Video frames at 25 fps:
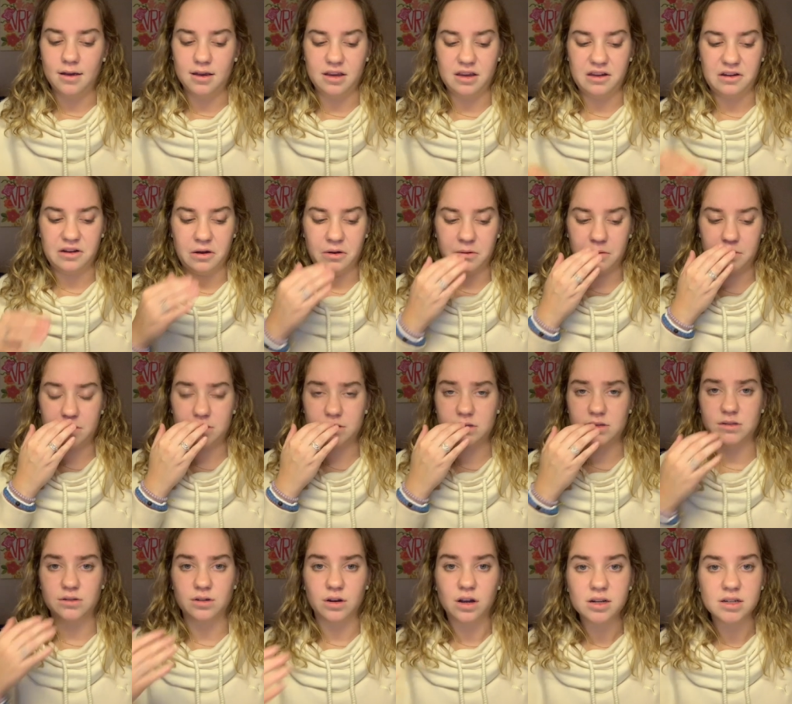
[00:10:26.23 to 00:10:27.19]
you know,
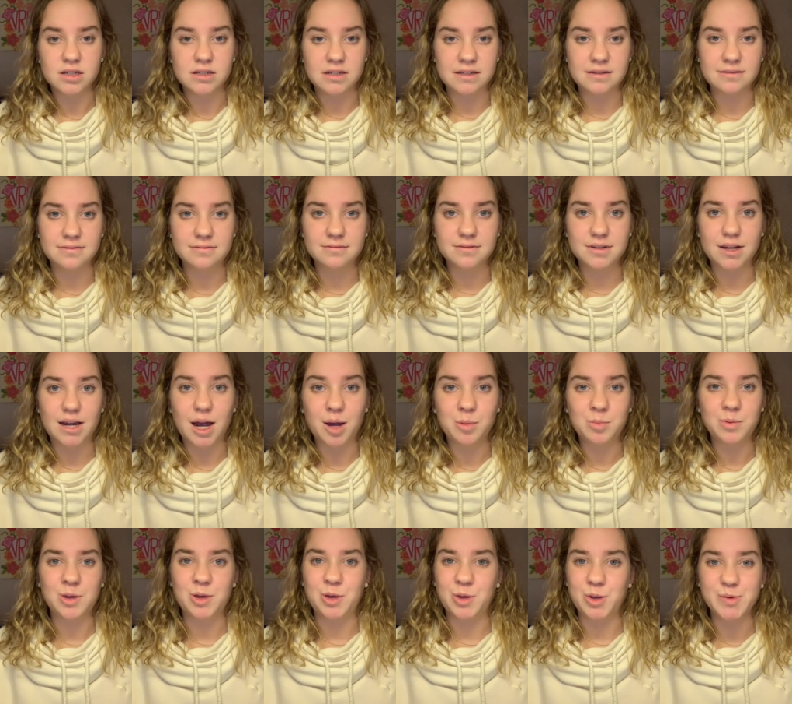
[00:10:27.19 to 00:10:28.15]
struggling.
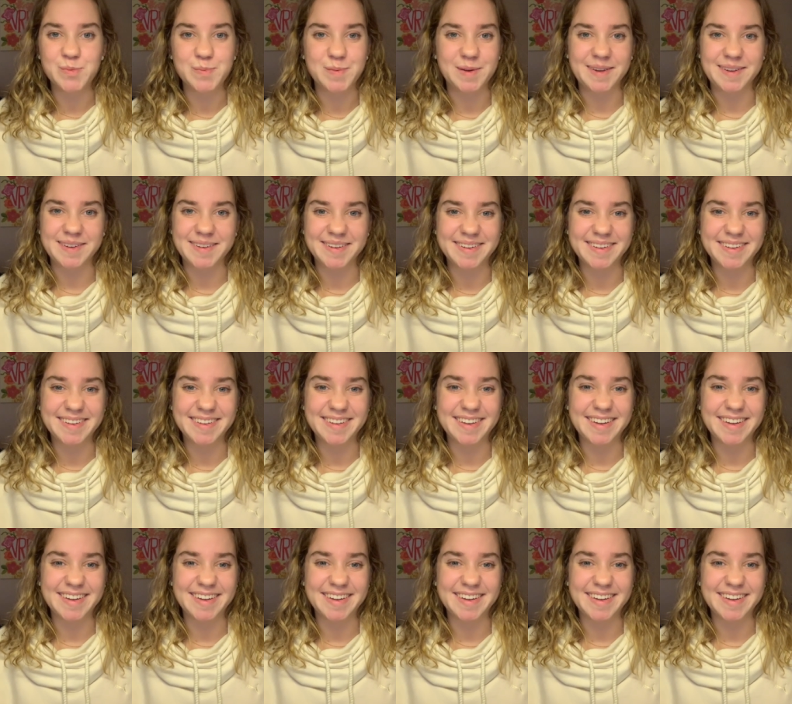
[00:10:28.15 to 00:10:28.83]
I'm human